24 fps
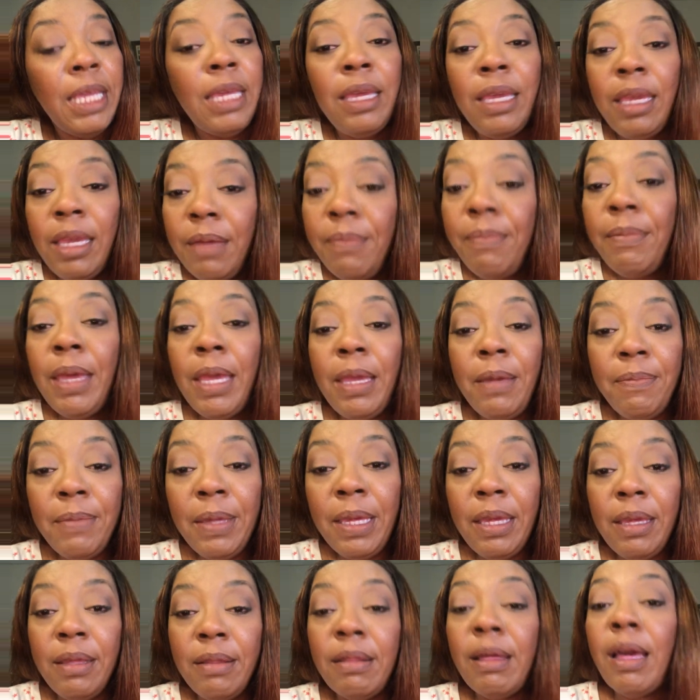It may
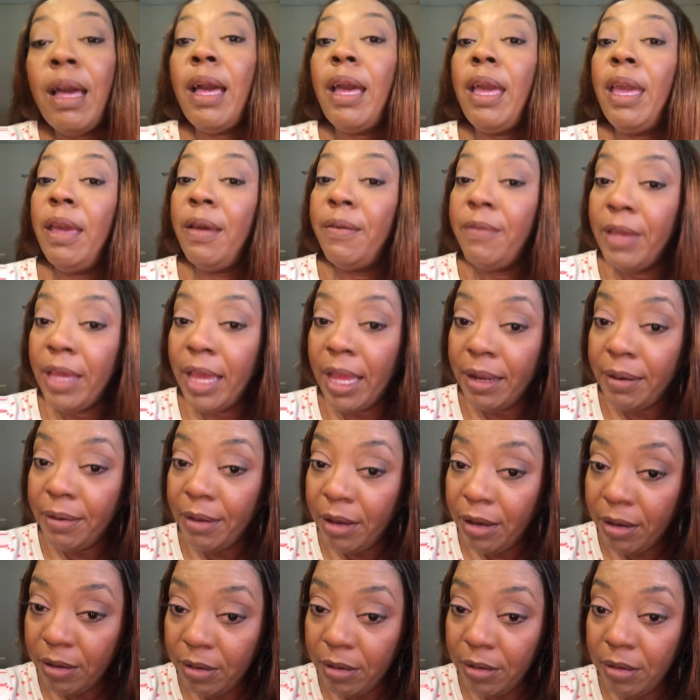be. I have gotten
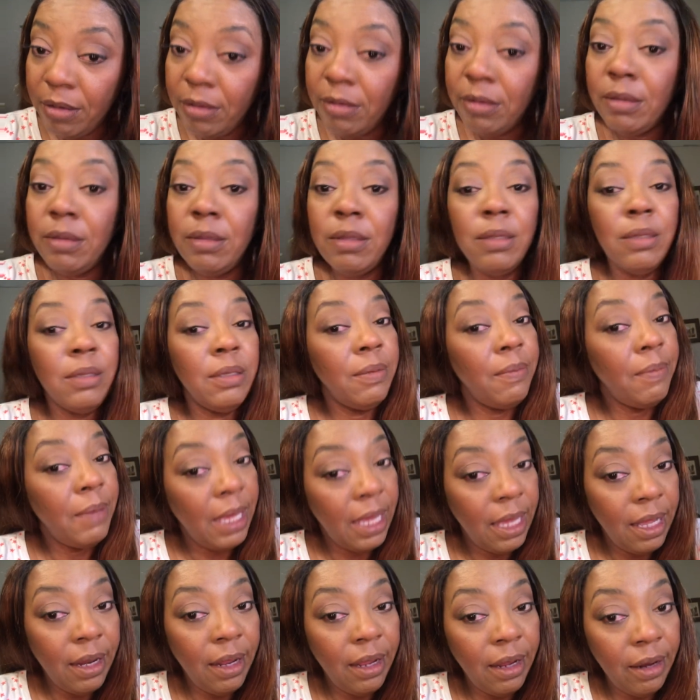home to some
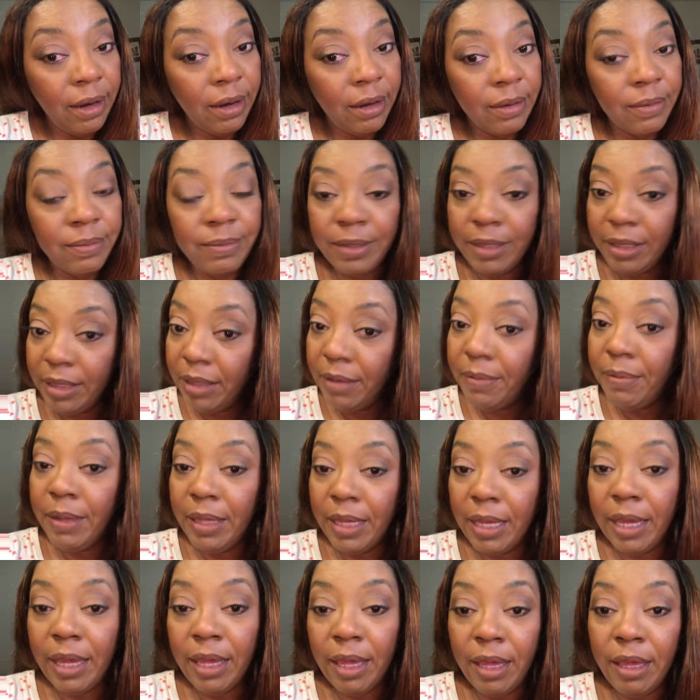bad hair, believe me,
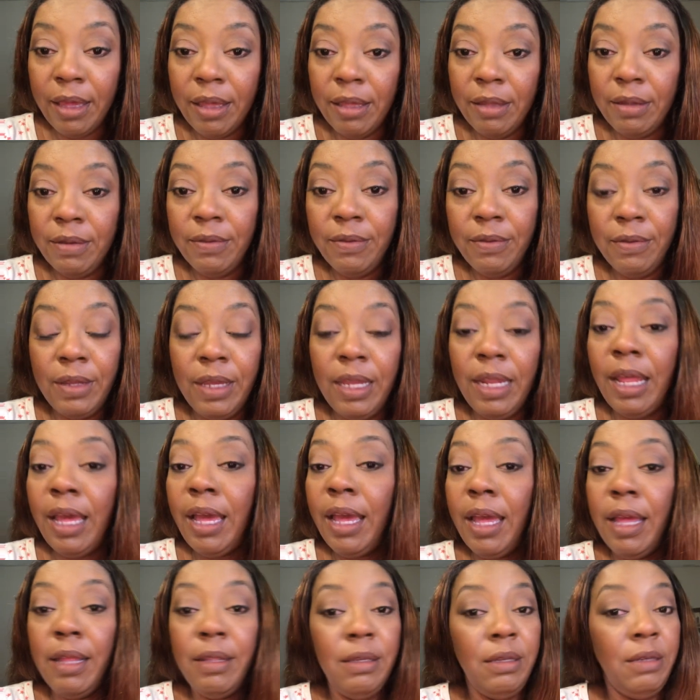I have. And
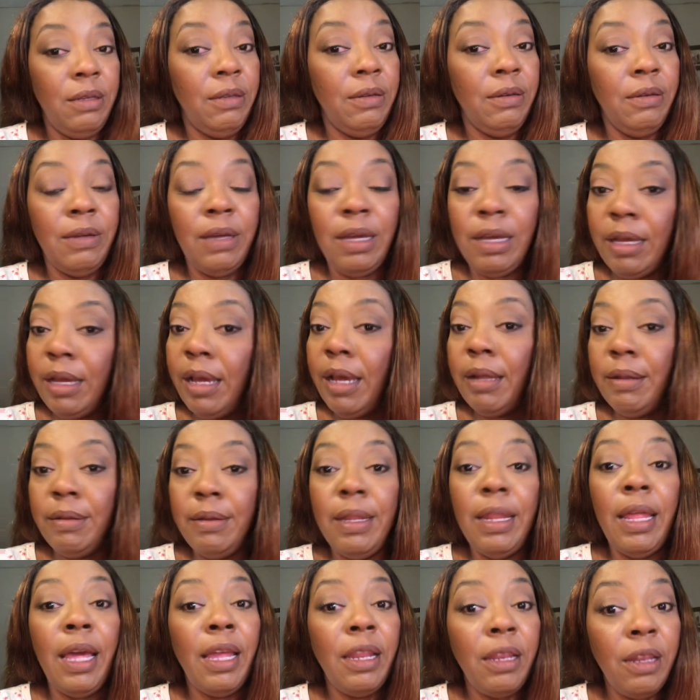
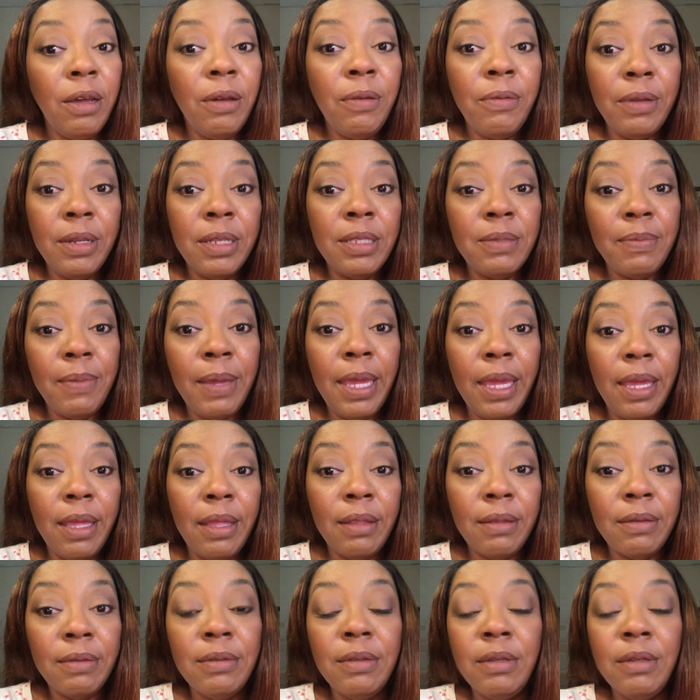I know when it's bad.